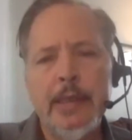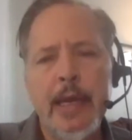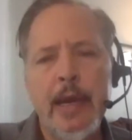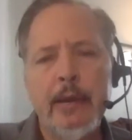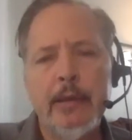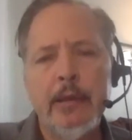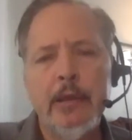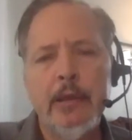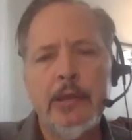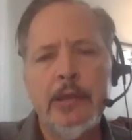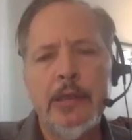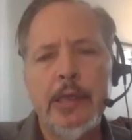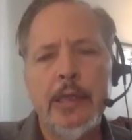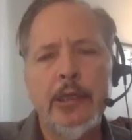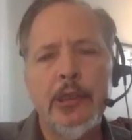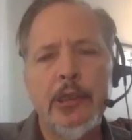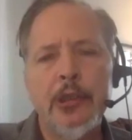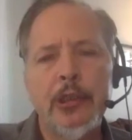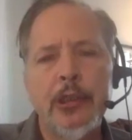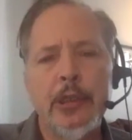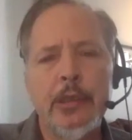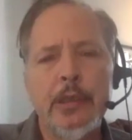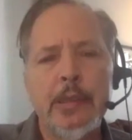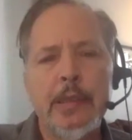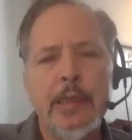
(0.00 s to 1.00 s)

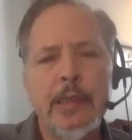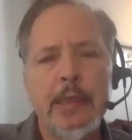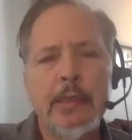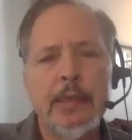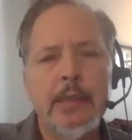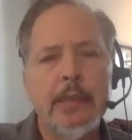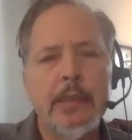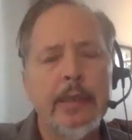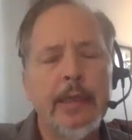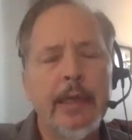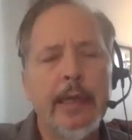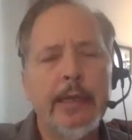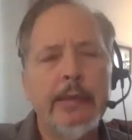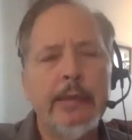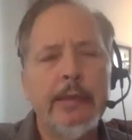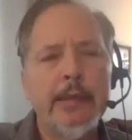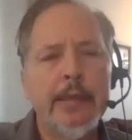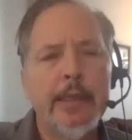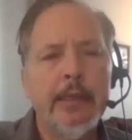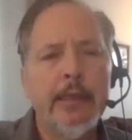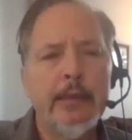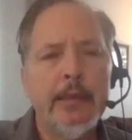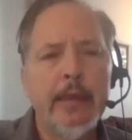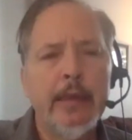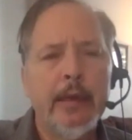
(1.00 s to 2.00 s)
accusation since the
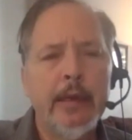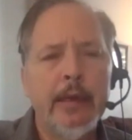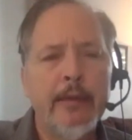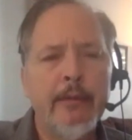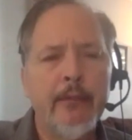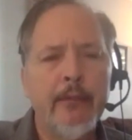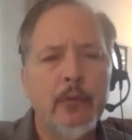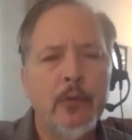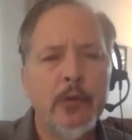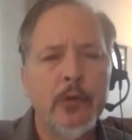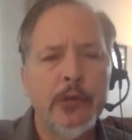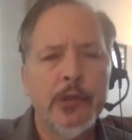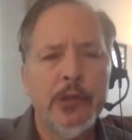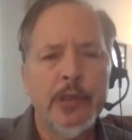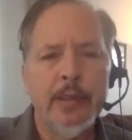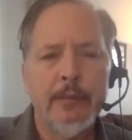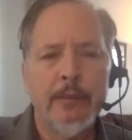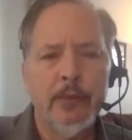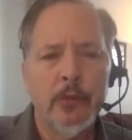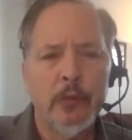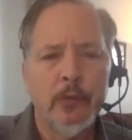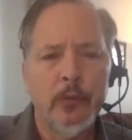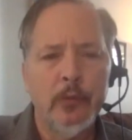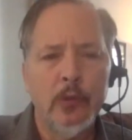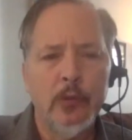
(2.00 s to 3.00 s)
1994
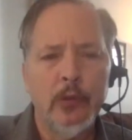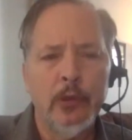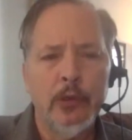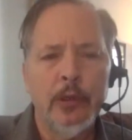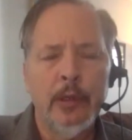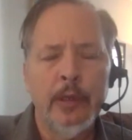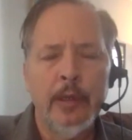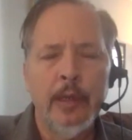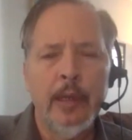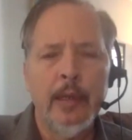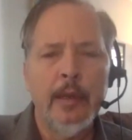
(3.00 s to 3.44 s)
civil war.